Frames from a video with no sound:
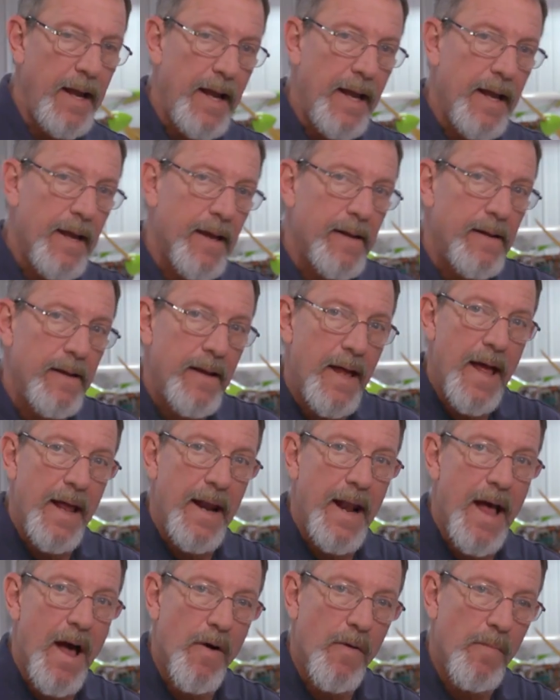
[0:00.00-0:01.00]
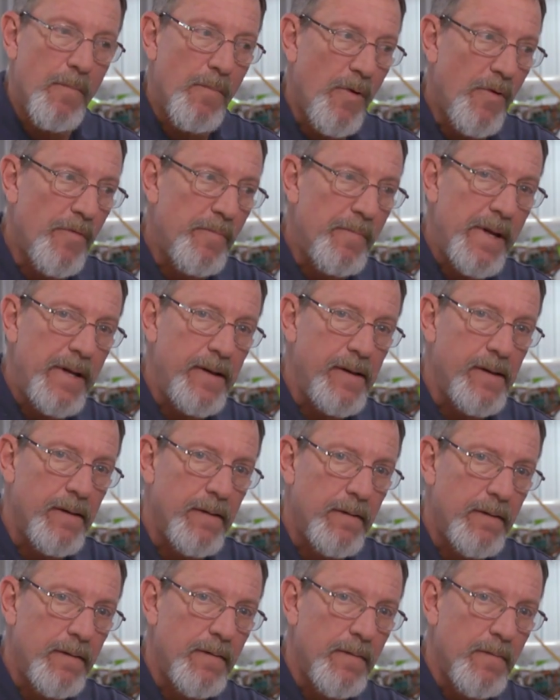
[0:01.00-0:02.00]
in and out movement,
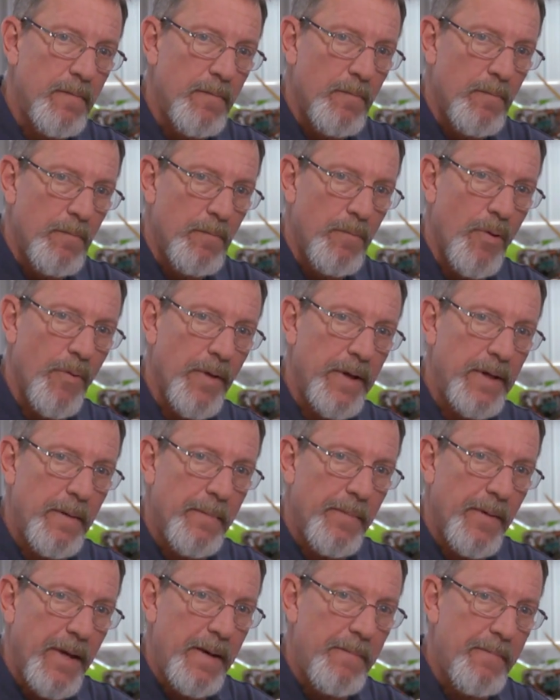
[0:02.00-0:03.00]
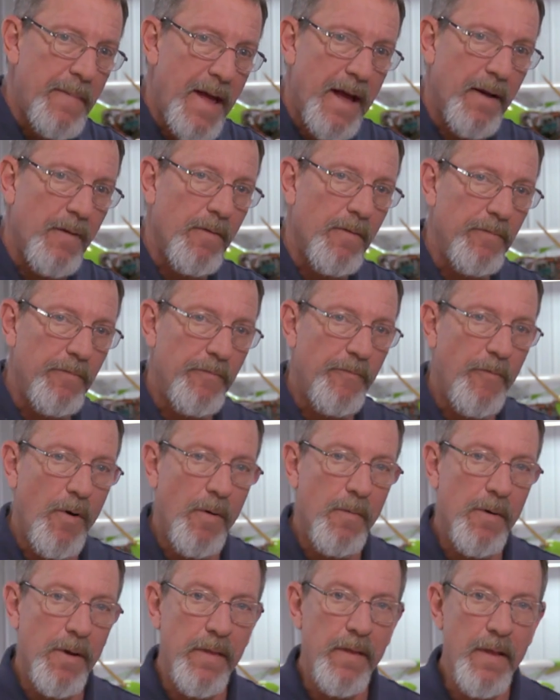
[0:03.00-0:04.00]
pulling the blade back and
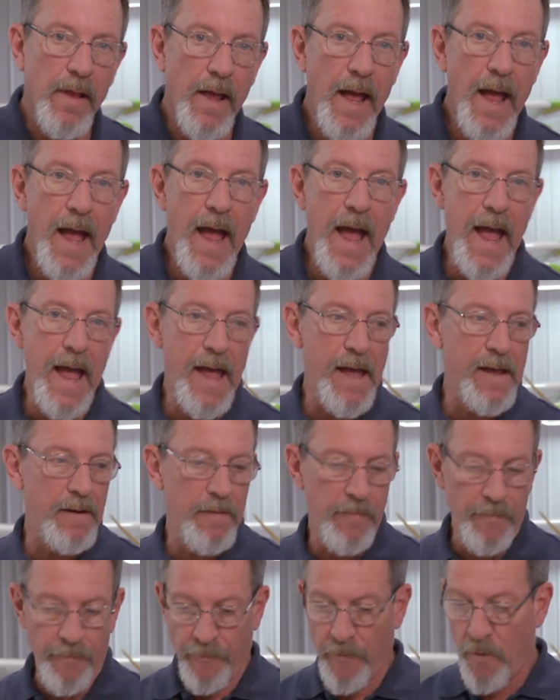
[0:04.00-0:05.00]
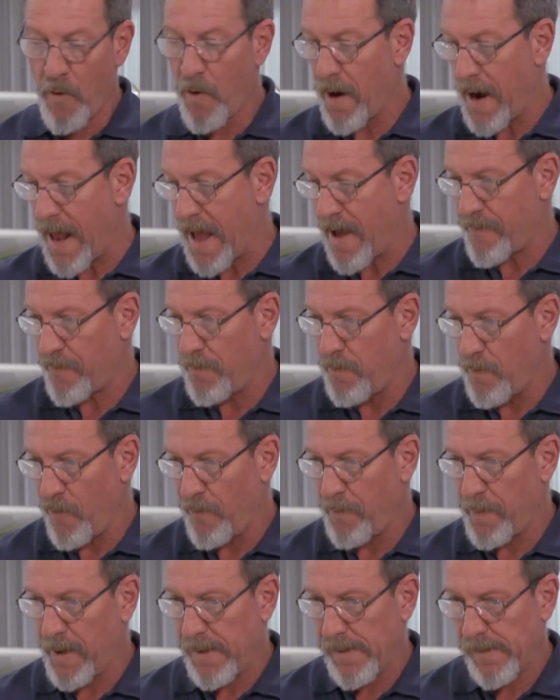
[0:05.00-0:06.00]
forward, and fore and aft
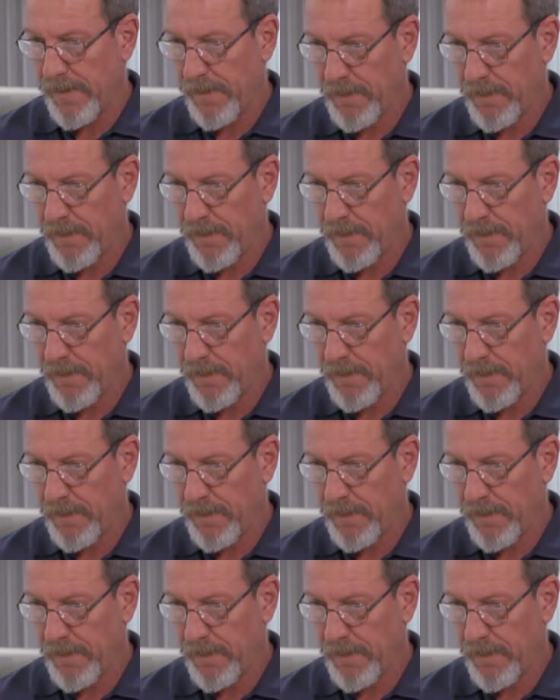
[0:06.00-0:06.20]
movement.